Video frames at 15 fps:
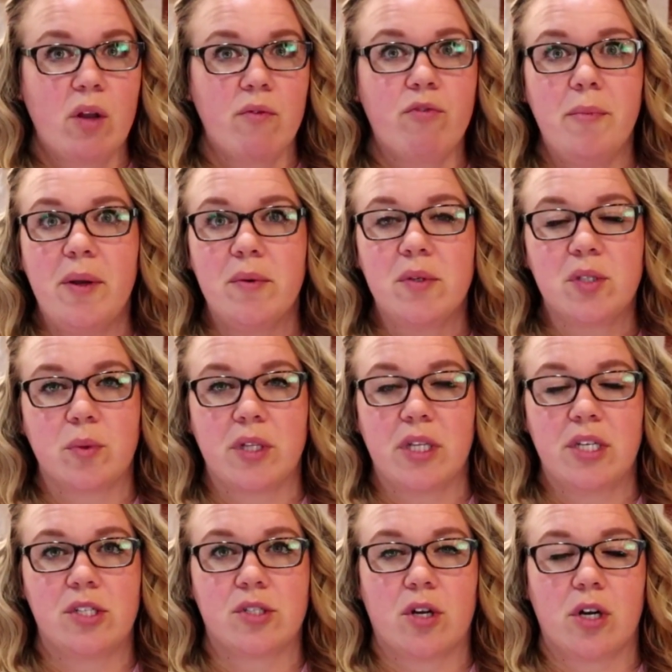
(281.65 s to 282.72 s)
for me was
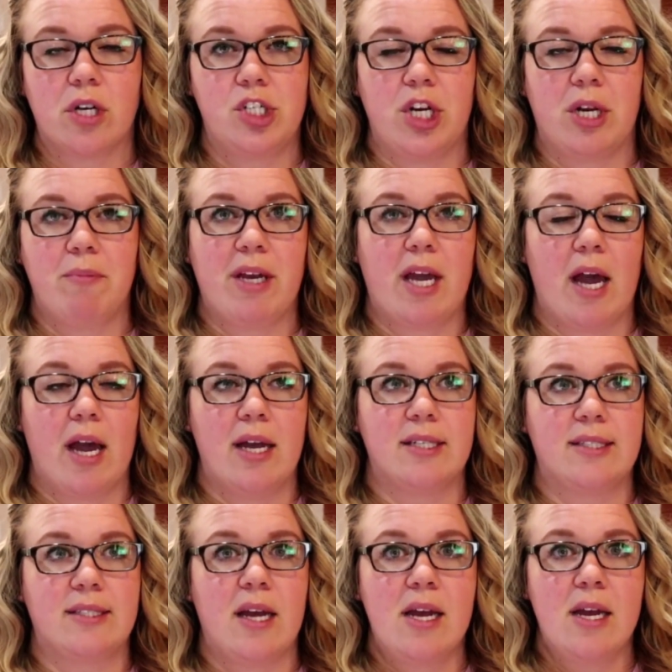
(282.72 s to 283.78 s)
really discouraging
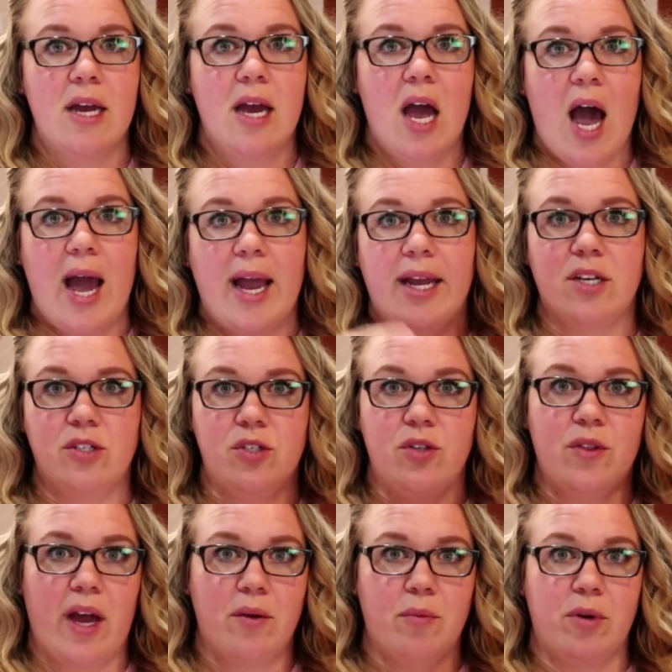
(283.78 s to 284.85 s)
because I can
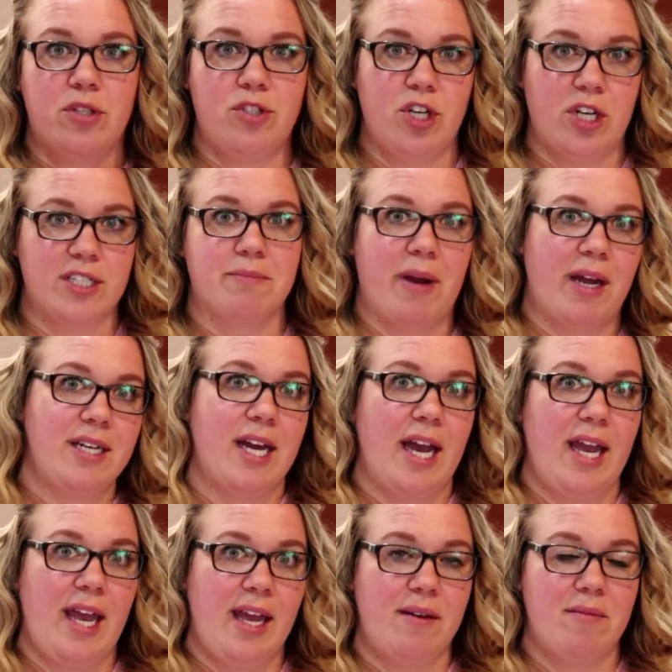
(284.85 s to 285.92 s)
do that with just my
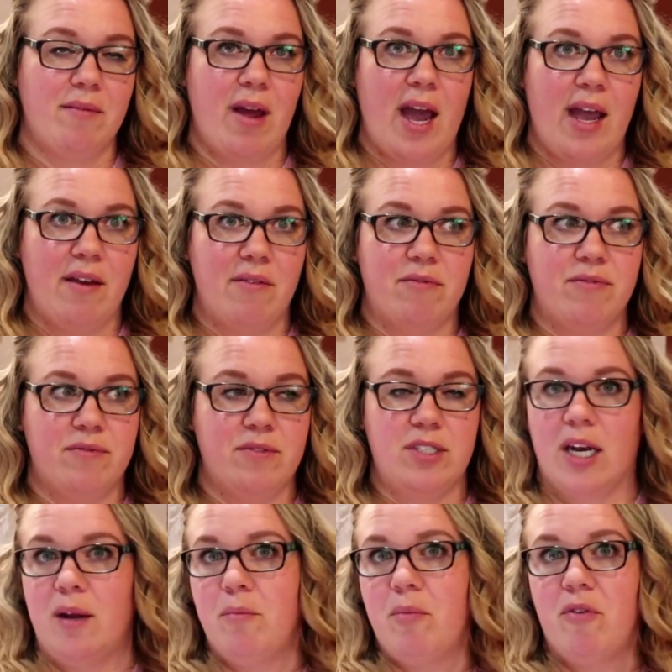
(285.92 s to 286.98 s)
diet. I've
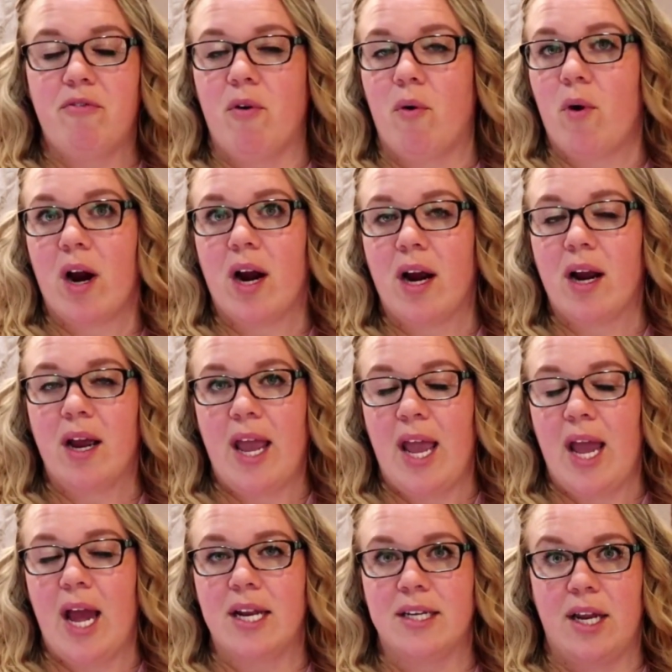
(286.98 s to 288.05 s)
done it before,
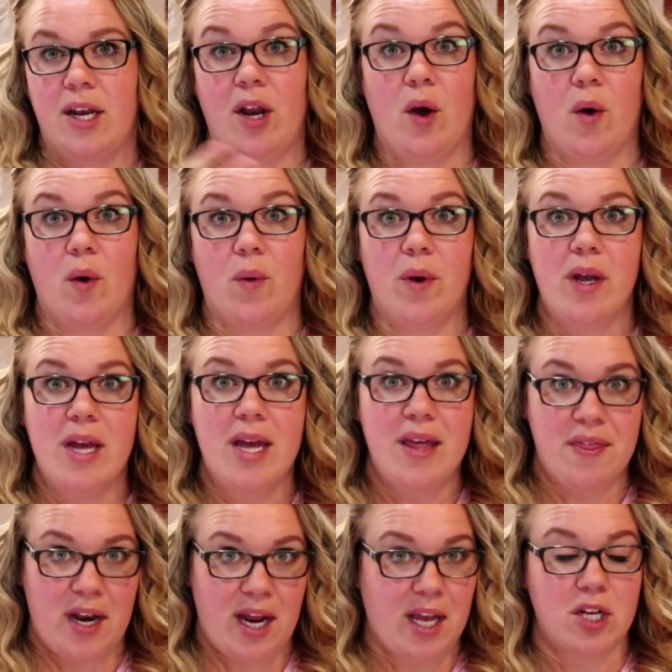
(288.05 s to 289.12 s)
and I know
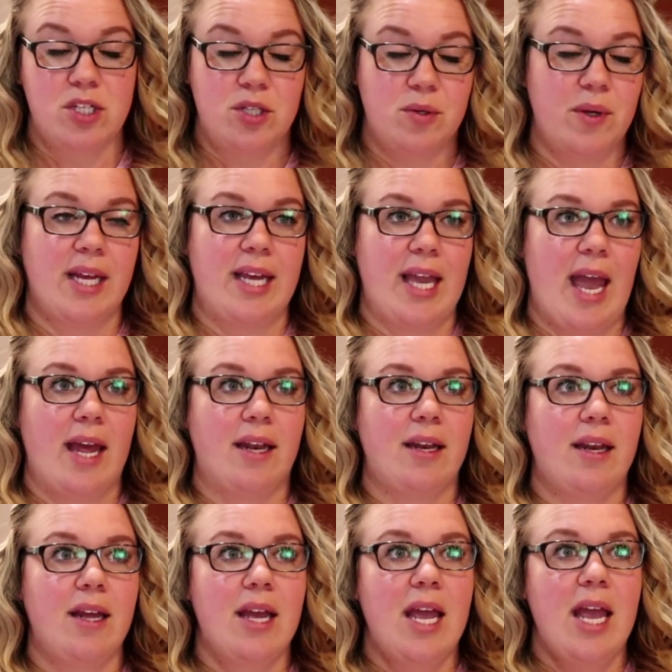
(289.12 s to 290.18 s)
that I could do it
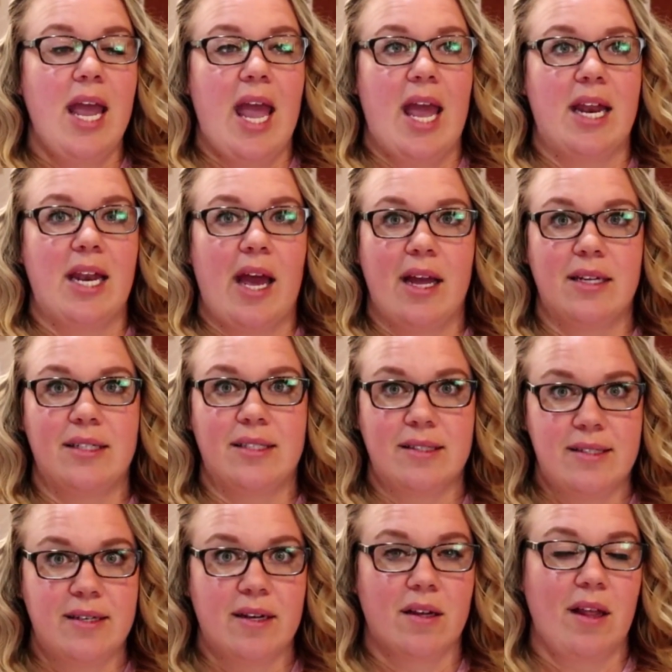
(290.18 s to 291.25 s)
again. And I
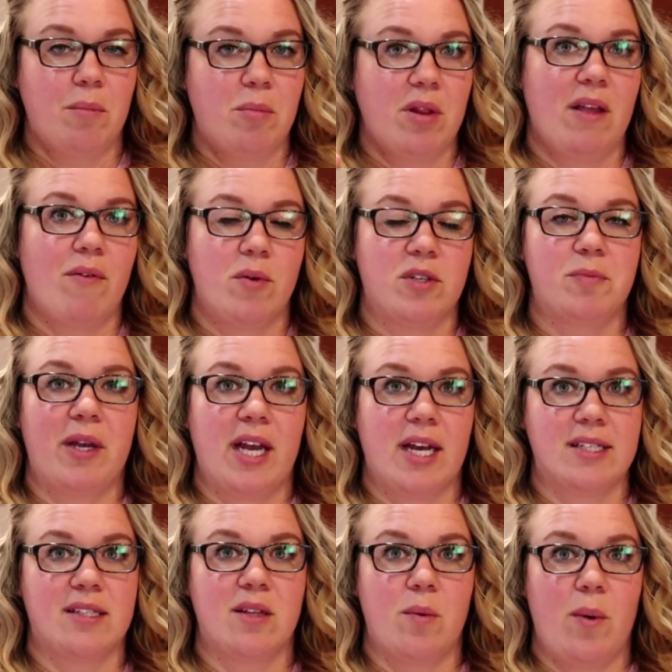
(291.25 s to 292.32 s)
sincerely believe it was
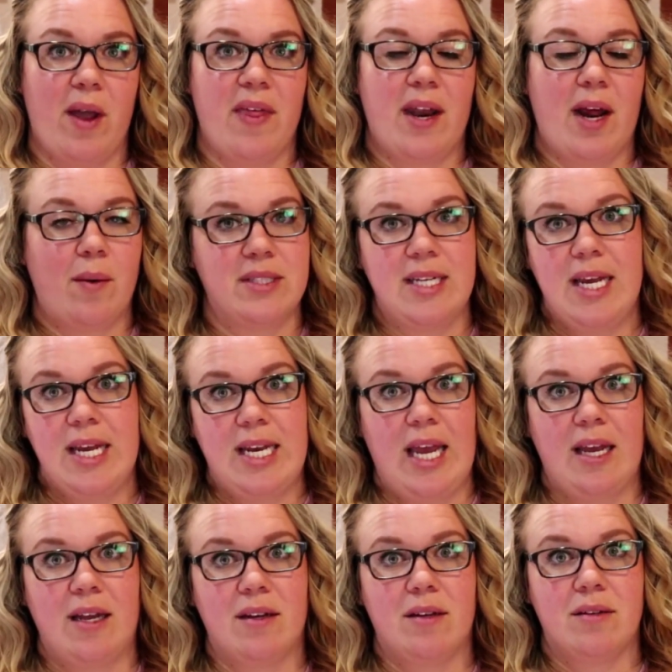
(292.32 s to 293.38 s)
because of the way that I was
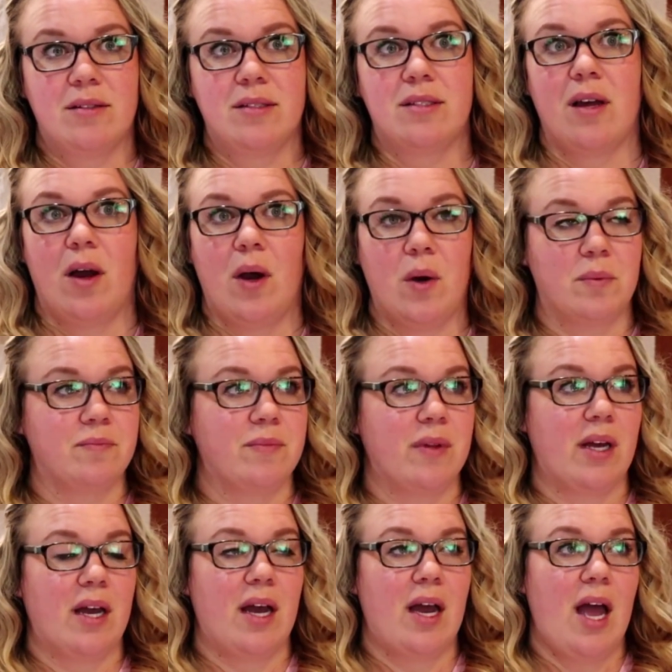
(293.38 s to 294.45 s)
eating. So
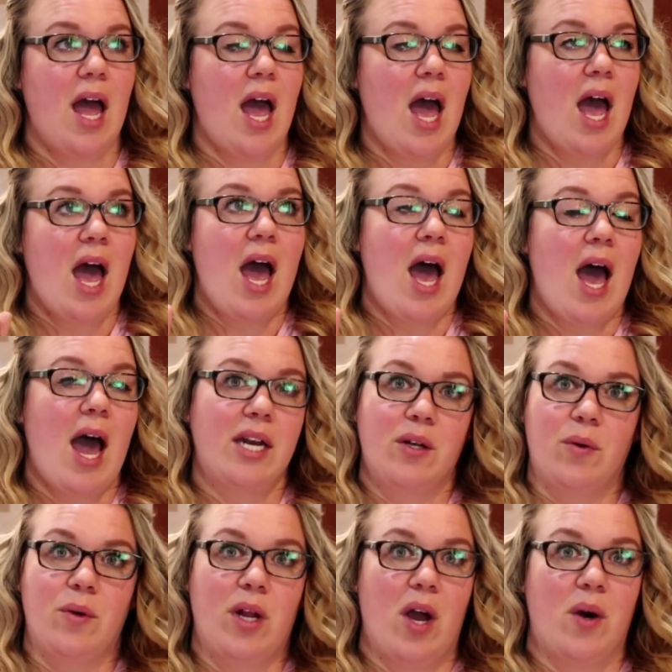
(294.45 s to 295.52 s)
I
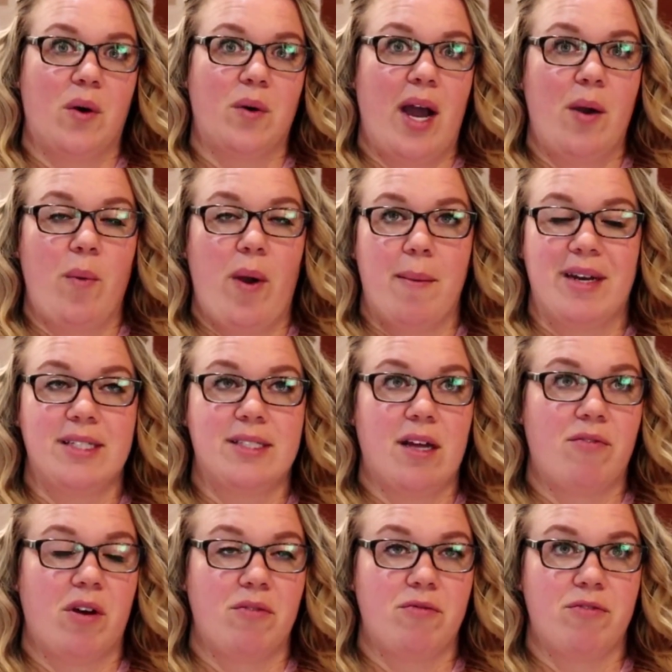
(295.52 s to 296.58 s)
don't know. I weigh
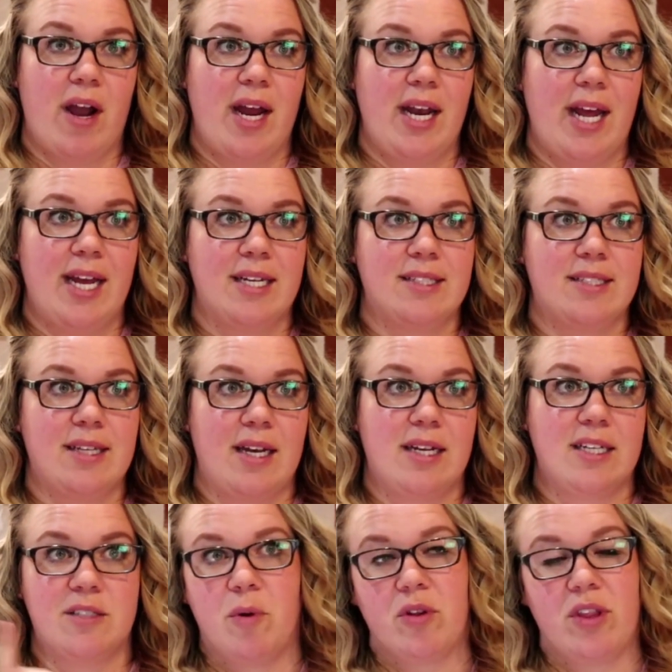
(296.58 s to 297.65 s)
myself on Fridays, and
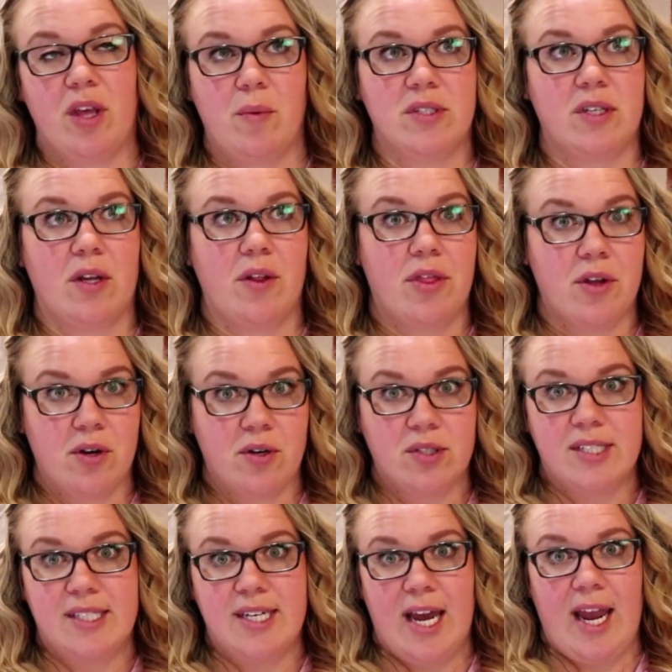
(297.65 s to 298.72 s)
his birthday was a
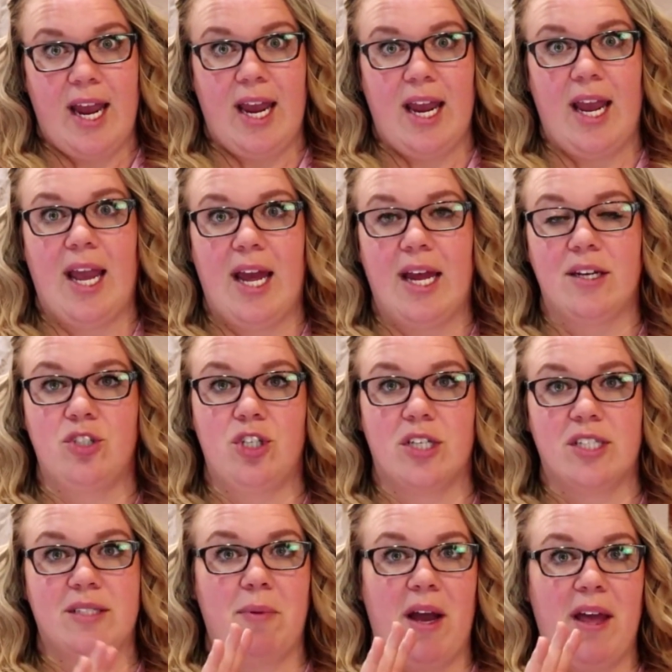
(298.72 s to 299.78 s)
Thursday. And
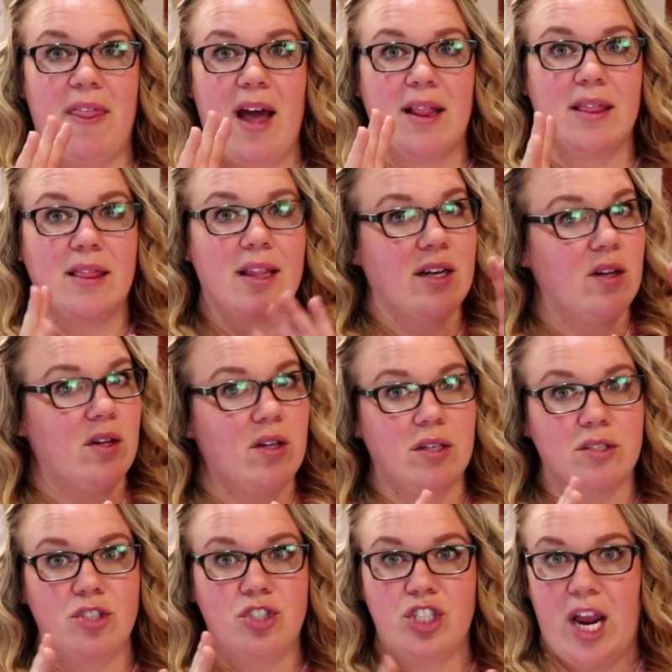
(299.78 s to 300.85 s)
just by that
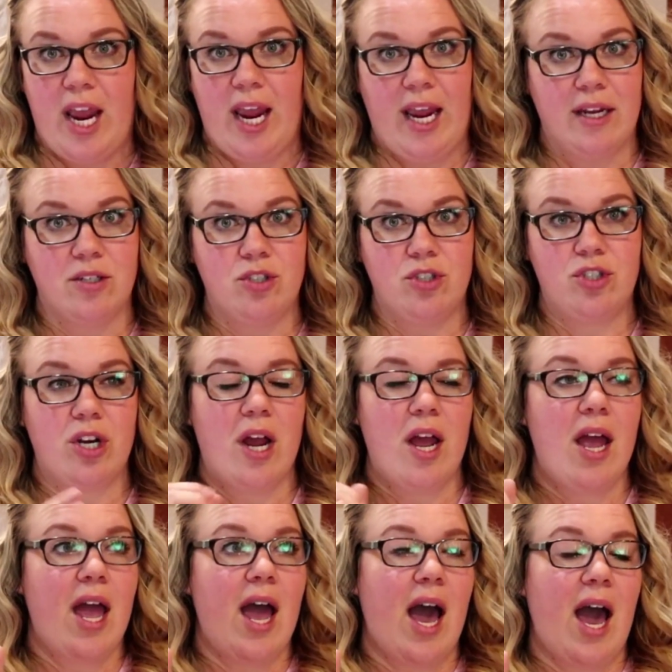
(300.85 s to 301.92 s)
little change,
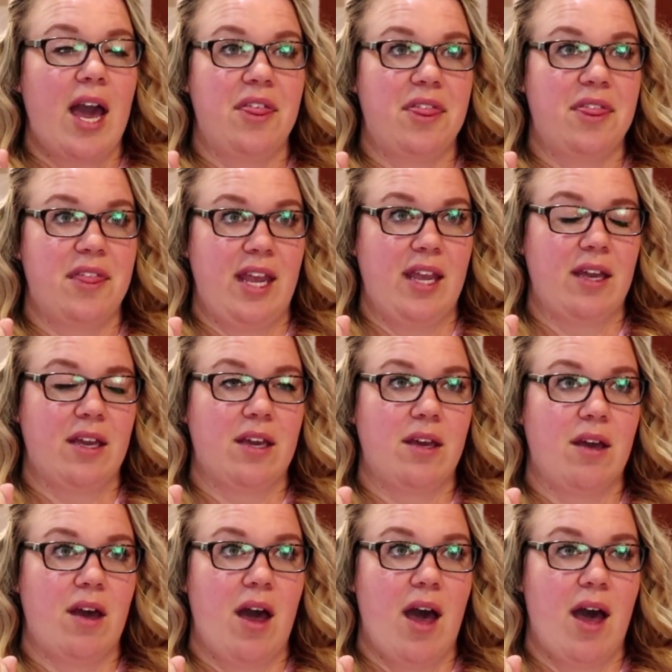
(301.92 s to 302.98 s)
I think